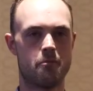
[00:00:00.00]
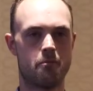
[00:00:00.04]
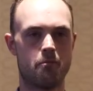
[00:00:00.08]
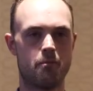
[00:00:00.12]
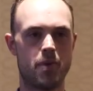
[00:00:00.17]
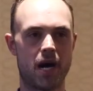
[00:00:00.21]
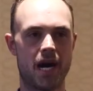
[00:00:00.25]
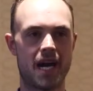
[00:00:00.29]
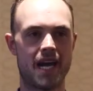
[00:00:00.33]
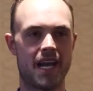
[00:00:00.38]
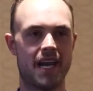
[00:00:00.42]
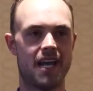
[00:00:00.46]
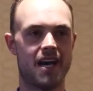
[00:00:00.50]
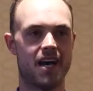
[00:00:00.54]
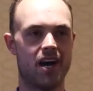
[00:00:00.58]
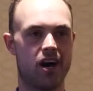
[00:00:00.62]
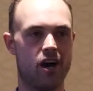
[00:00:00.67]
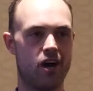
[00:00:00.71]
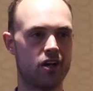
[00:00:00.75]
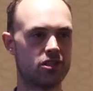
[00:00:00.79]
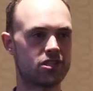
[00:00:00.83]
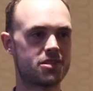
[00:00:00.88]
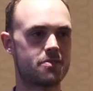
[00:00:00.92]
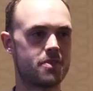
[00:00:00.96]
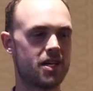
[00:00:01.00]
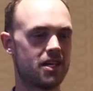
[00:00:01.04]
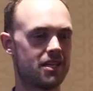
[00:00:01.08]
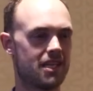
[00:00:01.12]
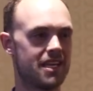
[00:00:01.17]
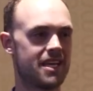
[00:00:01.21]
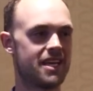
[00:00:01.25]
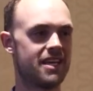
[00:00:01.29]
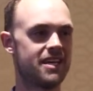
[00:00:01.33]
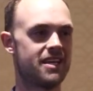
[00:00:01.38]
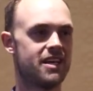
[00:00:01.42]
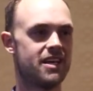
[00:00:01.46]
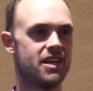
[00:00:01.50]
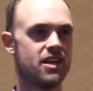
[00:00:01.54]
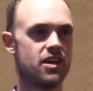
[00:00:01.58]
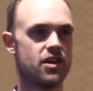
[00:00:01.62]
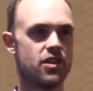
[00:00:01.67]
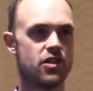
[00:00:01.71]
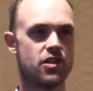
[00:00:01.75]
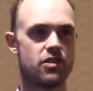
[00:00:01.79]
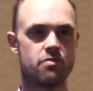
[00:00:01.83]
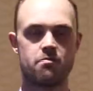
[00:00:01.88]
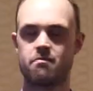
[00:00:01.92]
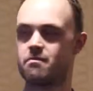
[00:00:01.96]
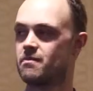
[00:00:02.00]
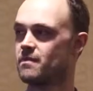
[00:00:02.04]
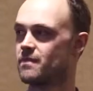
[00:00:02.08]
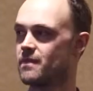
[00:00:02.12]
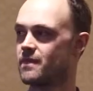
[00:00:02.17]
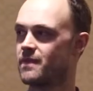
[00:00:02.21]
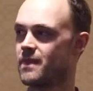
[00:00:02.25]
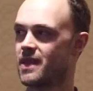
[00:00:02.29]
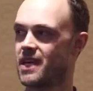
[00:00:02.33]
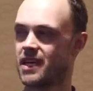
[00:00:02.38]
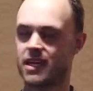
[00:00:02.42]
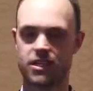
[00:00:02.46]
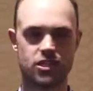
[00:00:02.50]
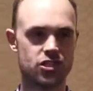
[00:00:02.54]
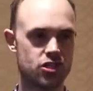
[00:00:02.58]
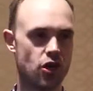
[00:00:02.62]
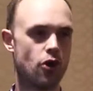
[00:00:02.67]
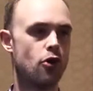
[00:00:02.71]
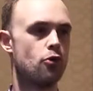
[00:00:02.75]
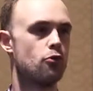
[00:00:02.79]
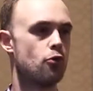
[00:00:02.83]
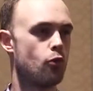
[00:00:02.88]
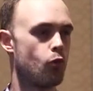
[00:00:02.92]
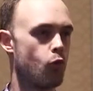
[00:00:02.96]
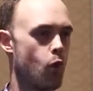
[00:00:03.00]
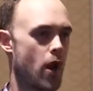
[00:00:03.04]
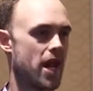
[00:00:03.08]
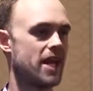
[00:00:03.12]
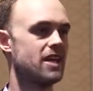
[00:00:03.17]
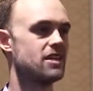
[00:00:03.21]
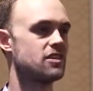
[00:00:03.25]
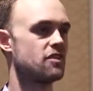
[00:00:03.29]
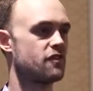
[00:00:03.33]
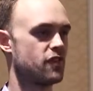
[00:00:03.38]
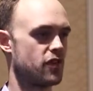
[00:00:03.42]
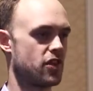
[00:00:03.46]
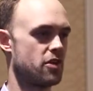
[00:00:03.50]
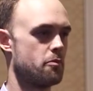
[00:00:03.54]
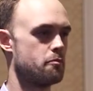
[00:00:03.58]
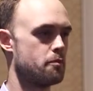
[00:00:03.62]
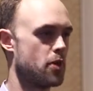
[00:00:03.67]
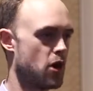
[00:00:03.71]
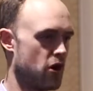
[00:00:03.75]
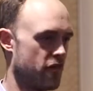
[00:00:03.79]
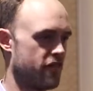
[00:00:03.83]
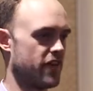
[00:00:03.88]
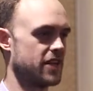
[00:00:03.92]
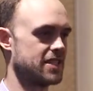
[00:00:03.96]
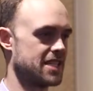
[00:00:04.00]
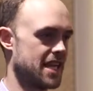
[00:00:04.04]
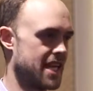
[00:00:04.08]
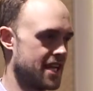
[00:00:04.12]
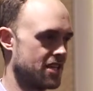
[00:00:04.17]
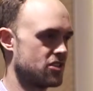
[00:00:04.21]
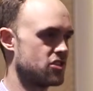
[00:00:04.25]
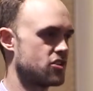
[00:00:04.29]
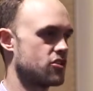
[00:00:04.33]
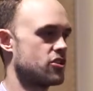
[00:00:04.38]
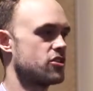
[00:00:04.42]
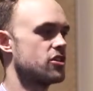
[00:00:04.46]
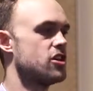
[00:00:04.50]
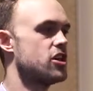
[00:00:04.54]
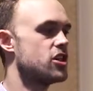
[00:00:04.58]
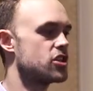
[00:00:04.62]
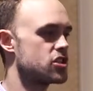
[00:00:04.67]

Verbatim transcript: but ultimately, don't wait for the perfect answer.